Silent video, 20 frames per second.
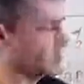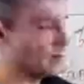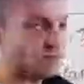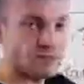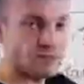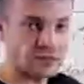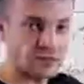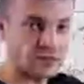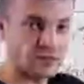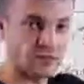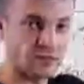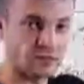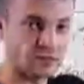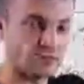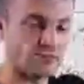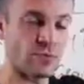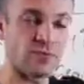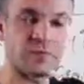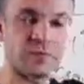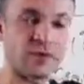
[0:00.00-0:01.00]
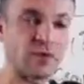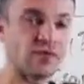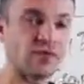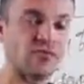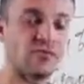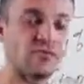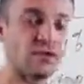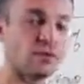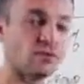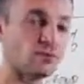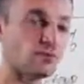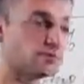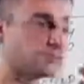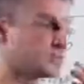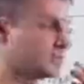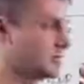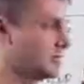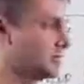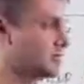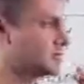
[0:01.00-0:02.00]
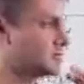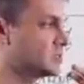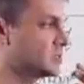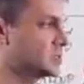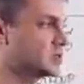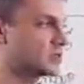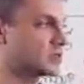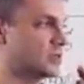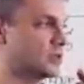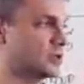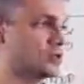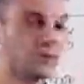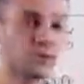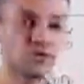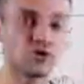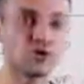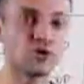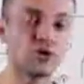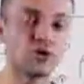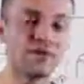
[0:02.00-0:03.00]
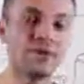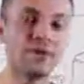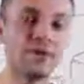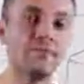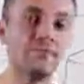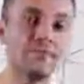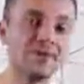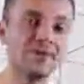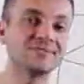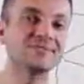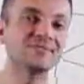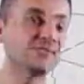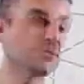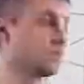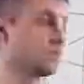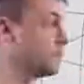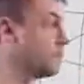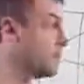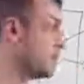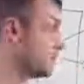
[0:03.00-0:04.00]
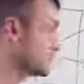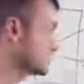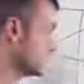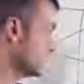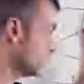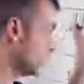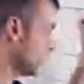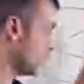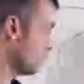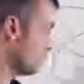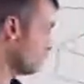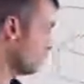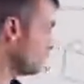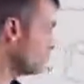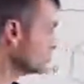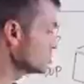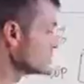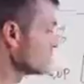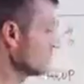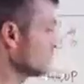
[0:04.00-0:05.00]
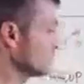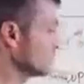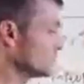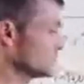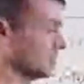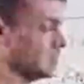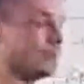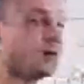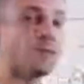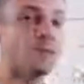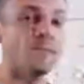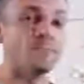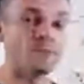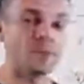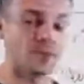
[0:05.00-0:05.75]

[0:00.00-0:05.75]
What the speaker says: obviously the replicated funnels. It's literally a turnkey business in a box, and we have multiples of them.